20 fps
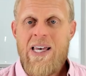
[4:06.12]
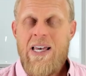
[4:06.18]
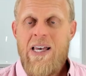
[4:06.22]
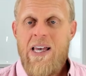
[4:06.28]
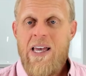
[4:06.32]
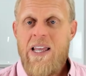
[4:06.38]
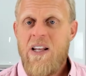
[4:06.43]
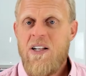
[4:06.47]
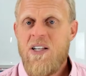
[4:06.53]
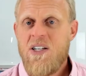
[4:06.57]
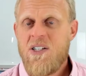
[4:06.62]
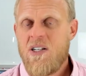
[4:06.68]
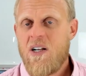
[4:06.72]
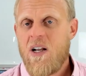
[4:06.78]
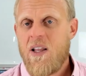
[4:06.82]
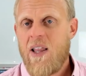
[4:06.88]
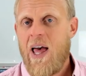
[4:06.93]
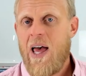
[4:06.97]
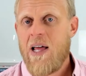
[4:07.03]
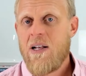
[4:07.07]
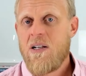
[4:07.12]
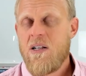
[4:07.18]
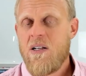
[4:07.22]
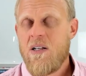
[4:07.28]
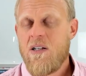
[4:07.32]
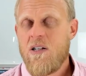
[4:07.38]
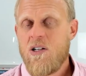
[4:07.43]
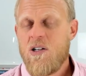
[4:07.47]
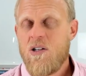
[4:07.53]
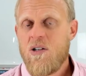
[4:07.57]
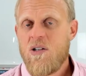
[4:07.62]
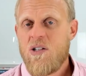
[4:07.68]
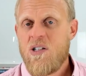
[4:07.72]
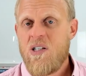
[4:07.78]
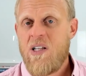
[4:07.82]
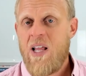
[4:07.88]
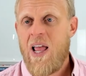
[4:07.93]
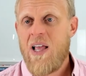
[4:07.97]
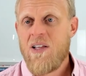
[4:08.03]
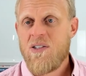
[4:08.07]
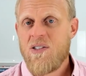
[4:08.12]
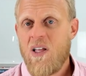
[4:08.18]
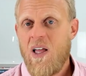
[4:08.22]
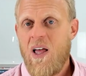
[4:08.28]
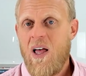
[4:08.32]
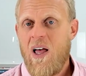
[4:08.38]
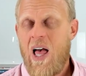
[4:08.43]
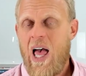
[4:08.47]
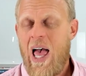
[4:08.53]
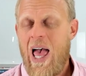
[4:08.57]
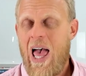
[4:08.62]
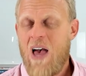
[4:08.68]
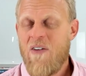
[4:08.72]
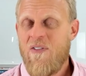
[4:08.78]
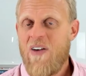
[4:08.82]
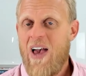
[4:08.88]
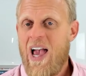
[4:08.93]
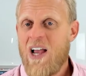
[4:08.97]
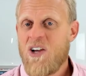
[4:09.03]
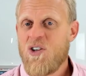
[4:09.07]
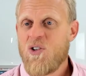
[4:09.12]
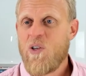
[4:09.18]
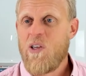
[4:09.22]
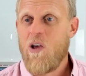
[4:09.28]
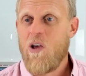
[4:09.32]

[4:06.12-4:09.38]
In addition to that, Tesla have actually